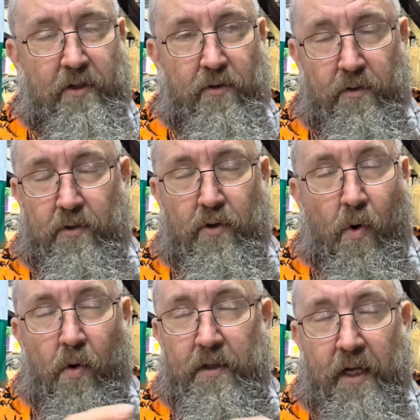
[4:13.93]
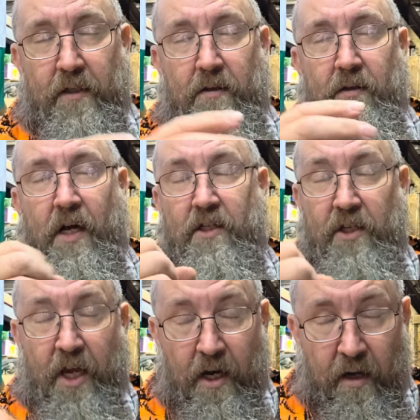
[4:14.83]
don't call that a
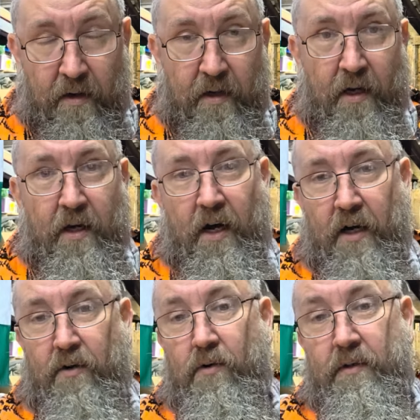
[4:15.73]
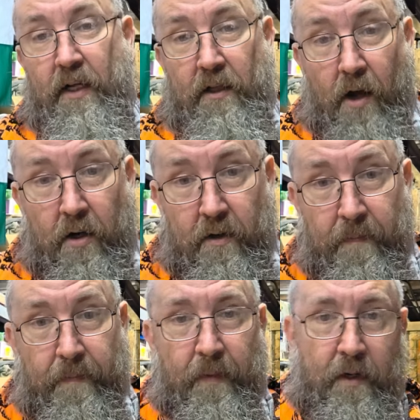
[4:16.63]
skill, I call that luck.
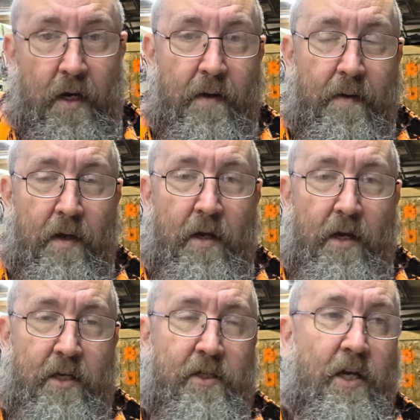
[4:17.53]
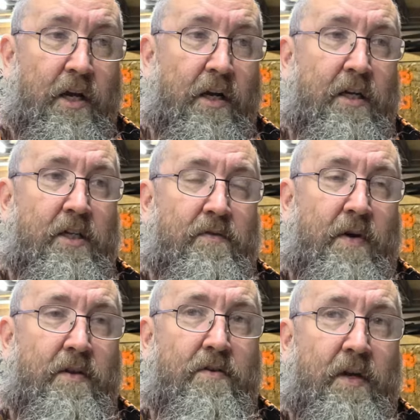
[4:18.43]
Okay, a skill is
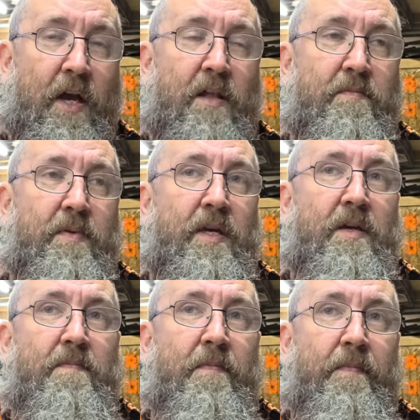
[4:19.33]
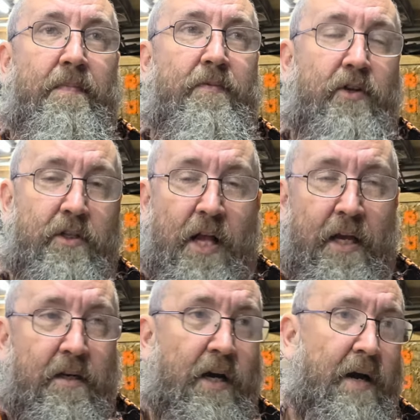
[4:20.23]
when you can be just
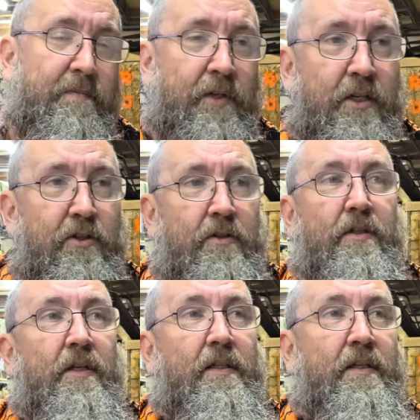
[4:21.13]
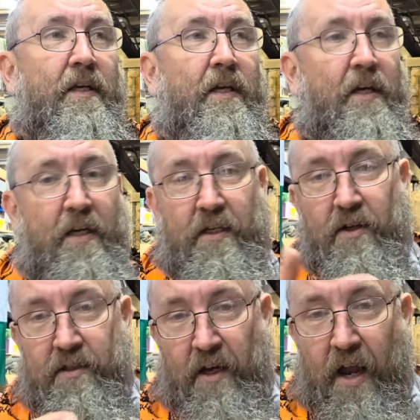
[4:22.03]
like Danger Dylan. He
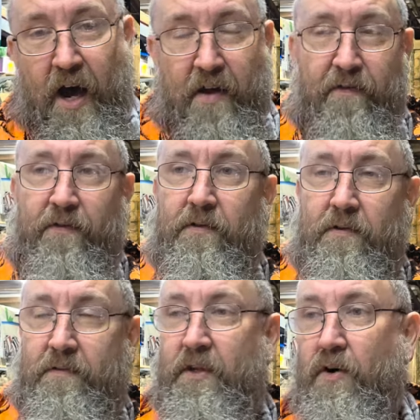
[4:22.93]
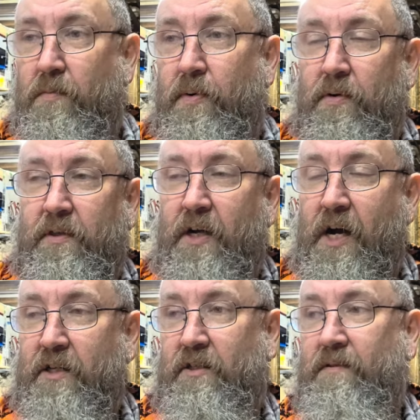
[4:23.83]
does a live video
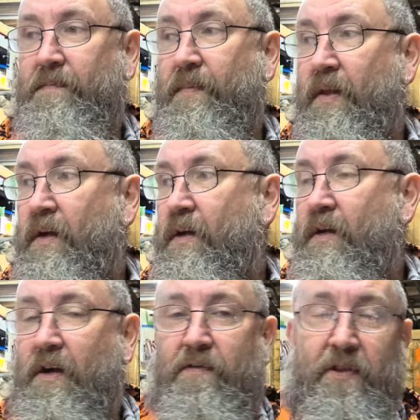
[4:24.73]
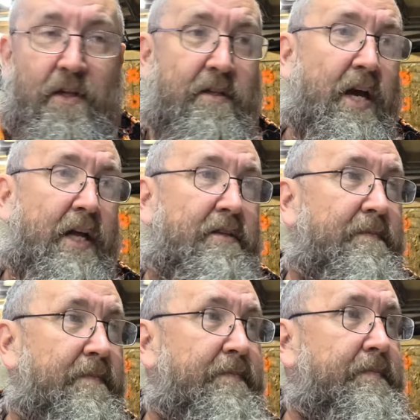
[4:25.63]
broadcast, and within
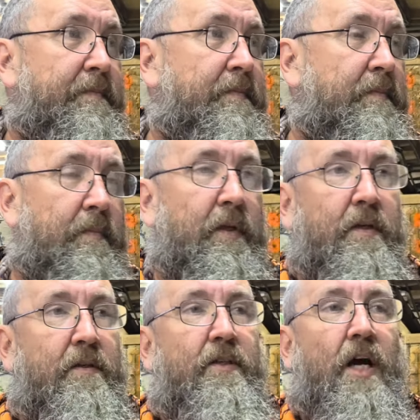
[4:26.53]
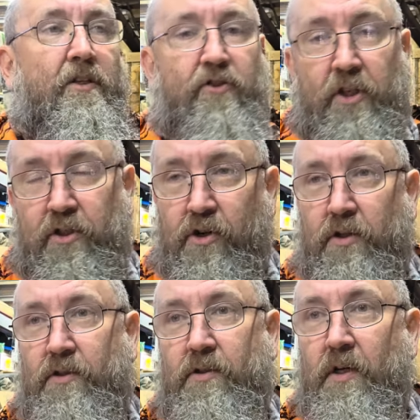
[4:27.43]
that starts trick
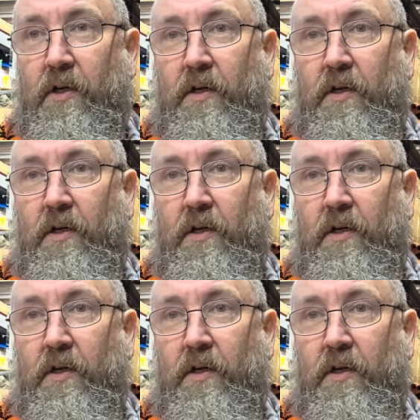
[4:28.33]
shots,